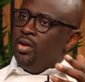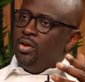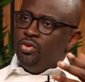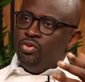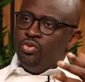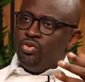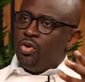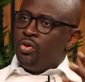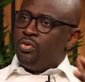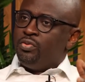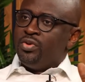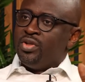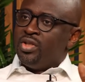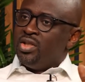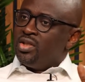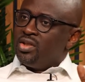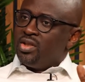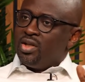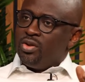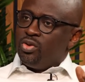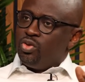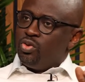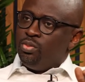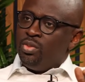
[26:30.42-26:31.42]

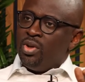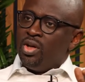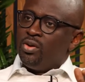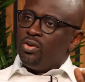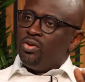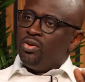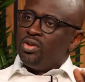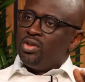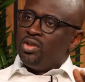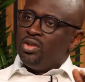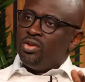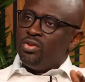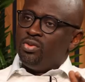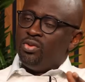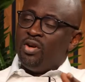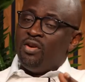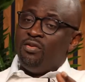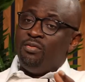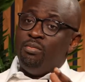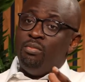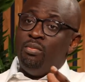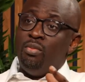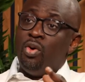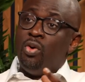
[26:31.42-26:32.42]
drug-resistant tuberculosis, you
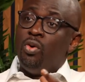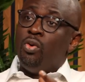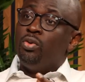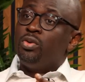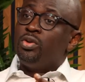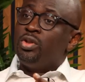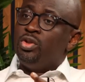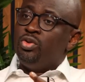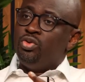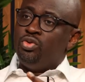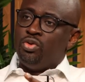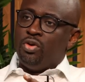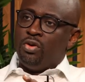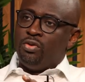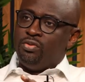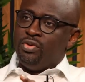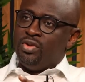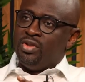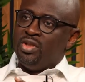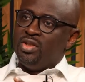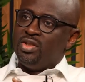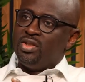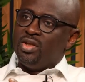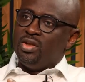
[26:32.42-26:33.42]
have multi-drug
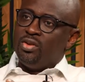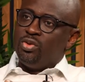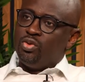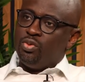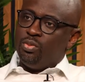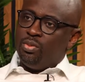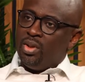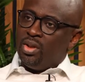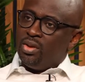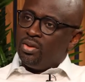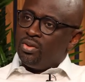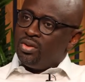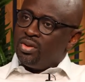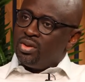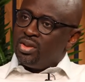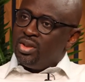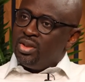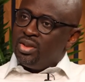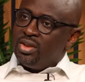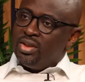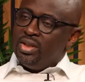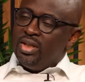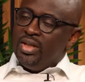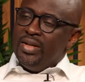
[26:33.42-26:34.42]
resistant
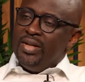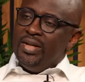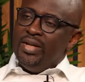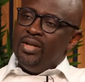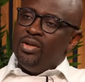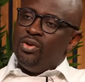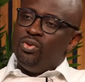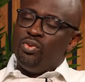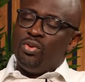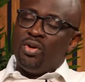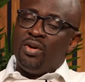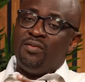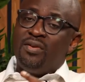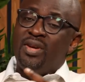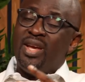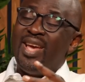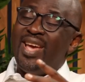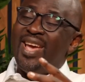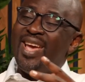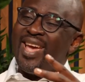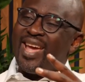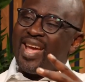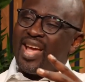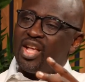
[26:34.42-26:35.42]
tuberculosis, you have
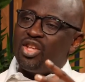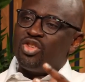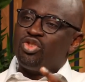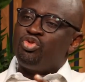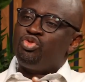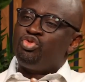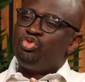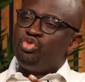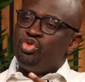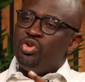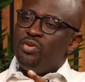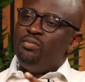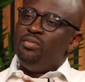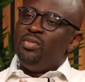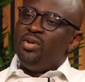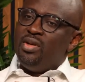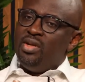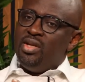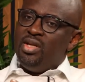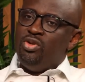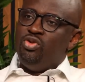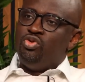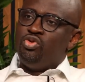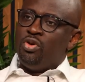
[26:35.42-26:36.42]

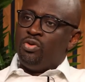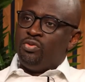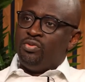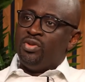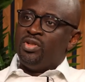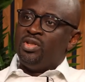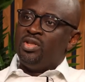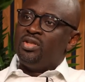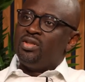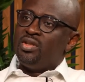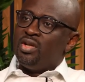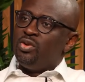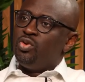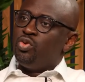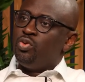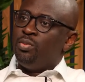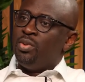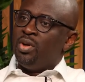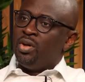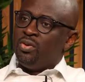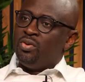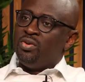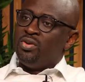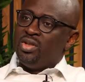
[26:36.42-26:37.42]
extremely drug-resistant
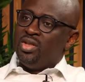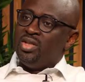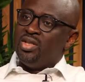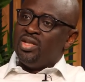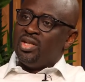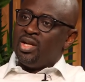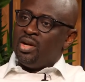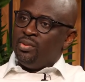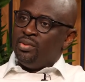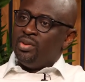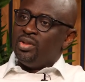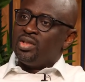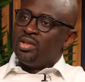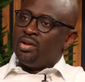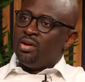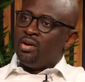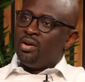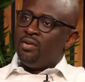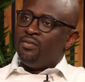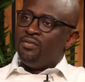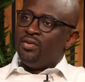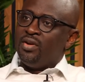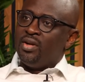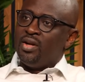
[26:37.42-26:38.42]
tuberculosis now in South
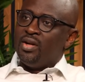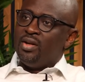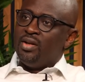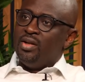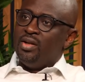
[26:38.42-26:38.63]
Africa.